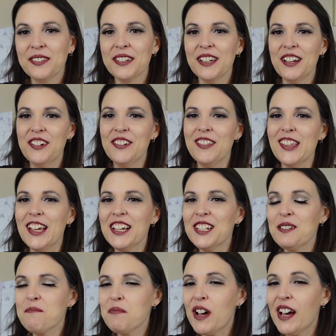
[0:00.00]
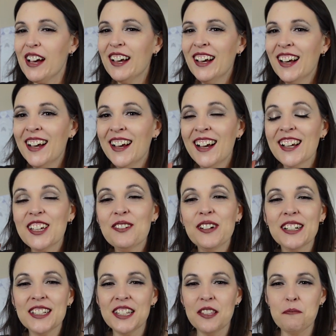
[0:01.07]
of these, but you
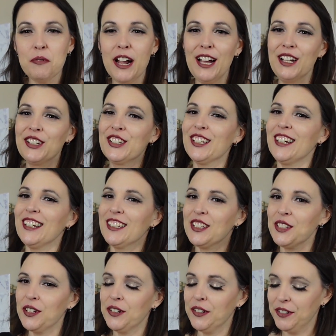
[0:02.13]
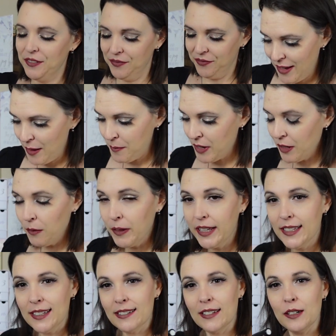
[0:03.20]
want to see the brush. And so I'm going to
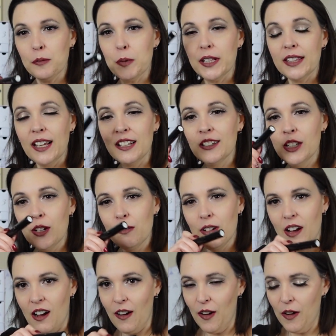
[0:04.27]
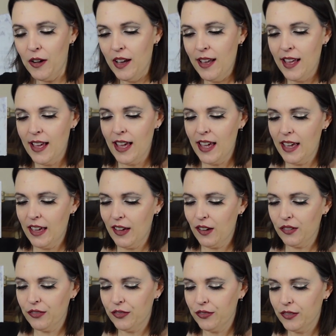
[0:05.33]
waste a little, but then you know
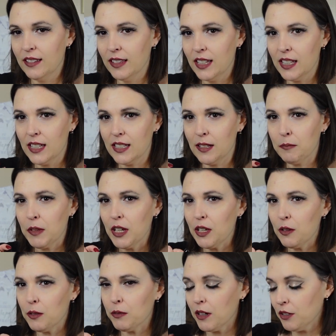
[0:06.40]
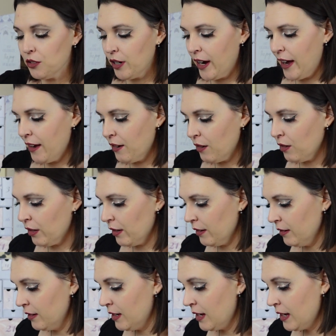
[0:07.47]
if this is something you would want to try
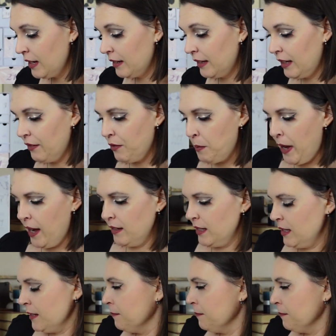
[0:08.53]
or give a pass.